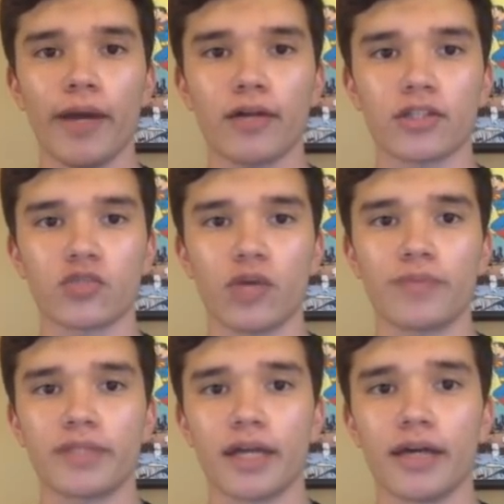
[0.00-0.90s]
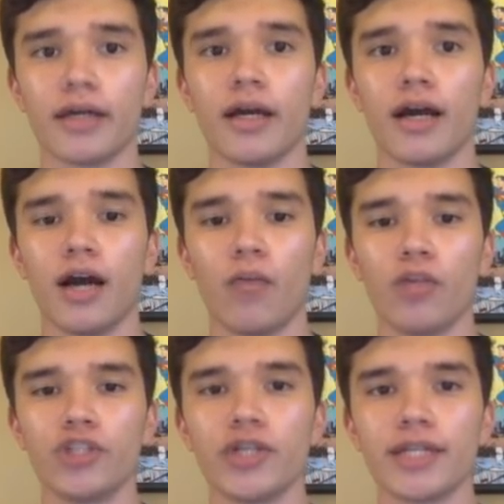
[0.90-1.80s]
on this website,
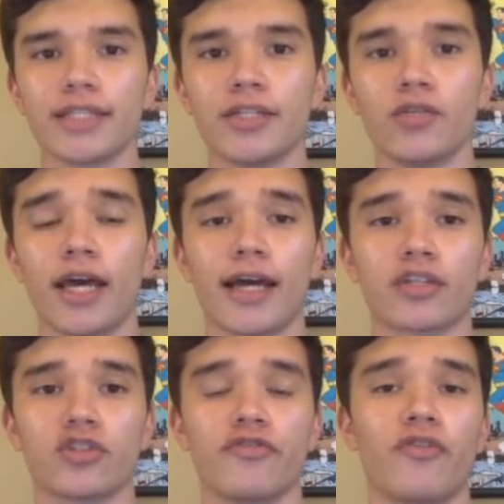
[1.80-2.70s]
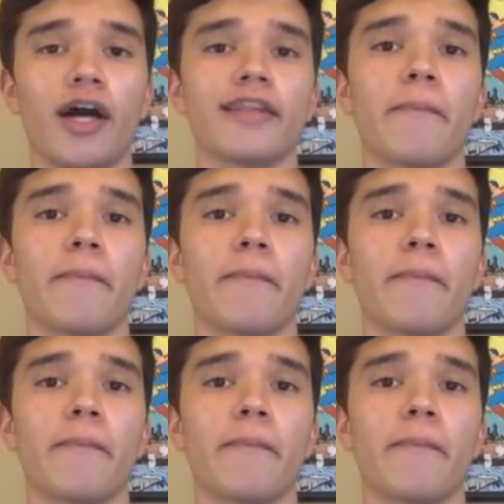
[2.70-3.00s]
what you guys can do to actually find the